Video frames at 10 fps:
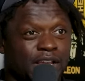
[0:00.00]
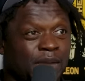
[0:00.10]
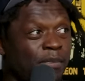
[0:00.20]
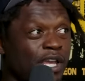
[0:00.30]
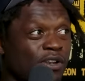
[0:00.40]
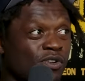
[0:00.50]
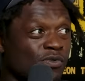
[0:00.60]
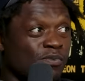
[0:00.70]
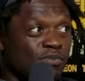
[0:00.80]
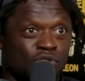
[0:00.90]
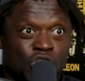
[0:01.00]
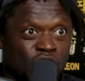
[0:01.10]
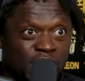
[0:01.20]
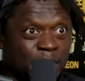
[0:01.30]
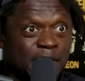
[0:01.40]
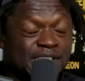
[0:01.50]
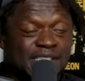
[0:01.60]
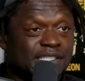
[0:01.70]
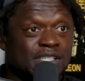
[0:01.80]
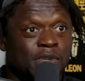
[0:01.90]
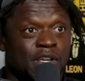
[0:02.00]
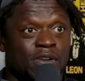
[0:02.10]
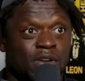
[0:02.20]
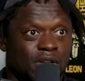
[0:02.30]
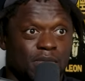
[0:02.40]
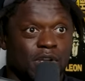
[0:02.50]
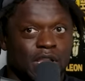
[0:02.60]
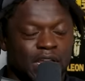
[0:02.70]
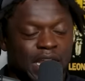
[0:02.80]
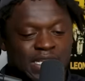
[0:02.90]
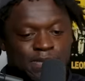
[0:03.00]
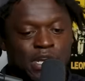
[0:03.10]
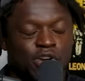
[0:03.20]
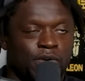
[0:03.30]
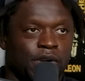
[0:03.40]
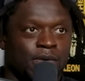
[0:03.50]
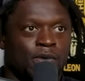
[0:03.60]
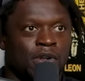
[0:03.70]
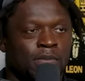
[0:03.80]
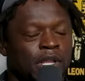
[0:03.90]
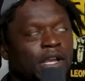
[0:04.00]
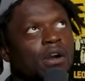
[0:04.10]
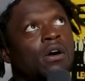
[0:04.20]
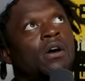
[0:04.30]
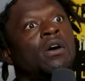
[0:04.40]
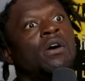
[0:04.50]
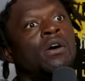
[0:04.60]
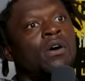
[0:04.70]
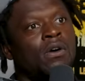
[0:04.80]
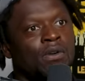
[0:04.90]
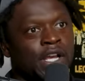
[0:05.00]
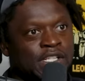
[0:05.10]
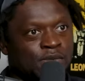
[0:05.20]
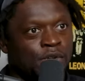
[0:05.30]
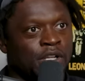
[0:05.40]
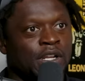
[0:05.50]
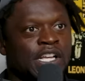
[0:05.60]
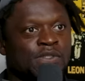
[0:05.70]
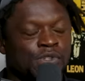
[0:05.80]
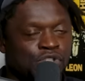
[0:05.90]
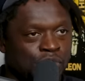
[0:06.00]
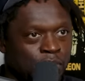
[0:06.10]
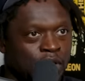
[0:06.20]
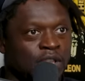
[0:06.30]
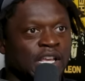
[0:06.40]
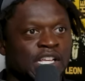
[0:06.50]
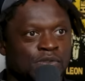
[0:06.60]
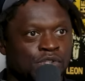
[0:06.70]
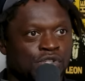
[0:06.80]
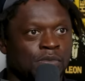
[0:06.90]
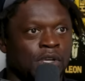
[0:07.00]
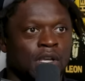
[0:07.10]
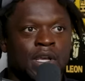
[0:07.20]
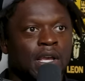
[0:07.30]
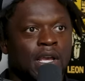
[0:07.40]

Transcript: Like, it didn't make sense to me at all. Mm-hmm. But, like, as my career went on, I'm like, oh, that's what you meant. That's, yeah, what you meant.